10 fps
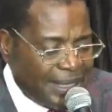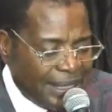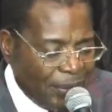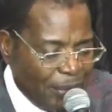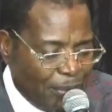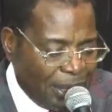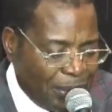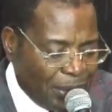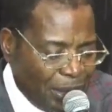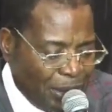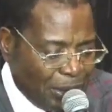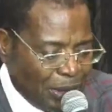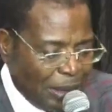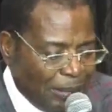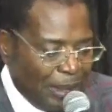We bring good news
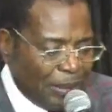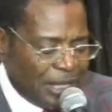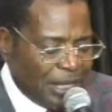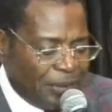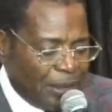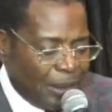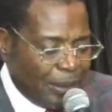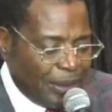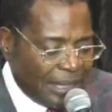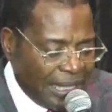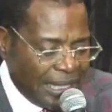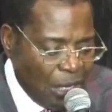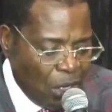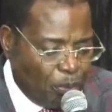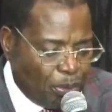to the mountain of the Lord,
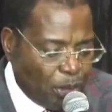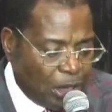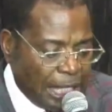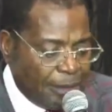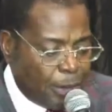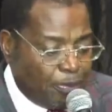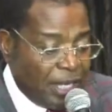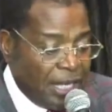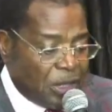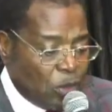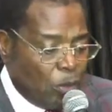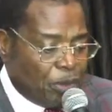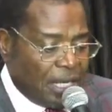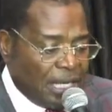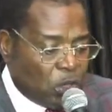who proclaims peace, who
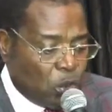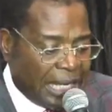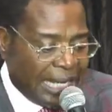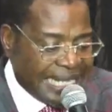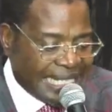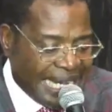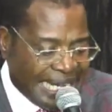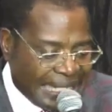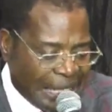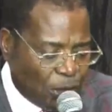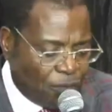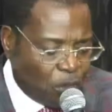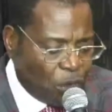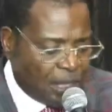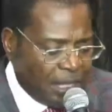brings good glad tidings of
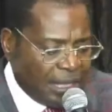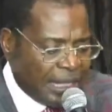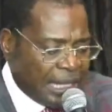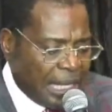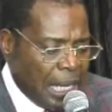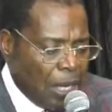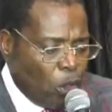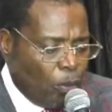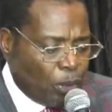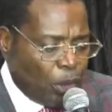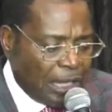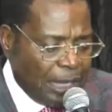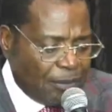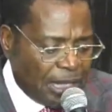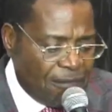good things, who
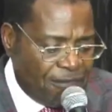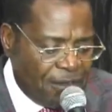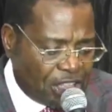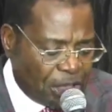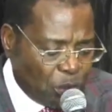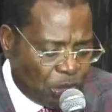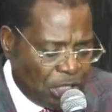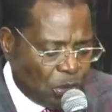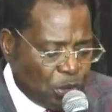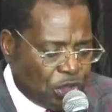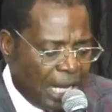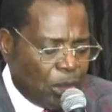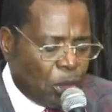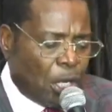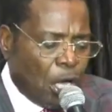proclaims salvation, who says to
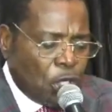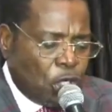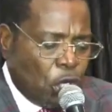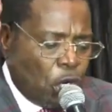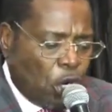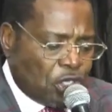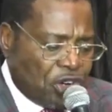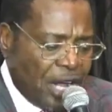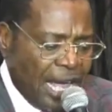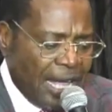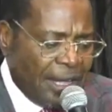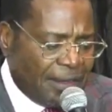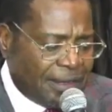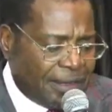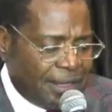Zion, Your God
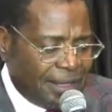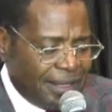reigns.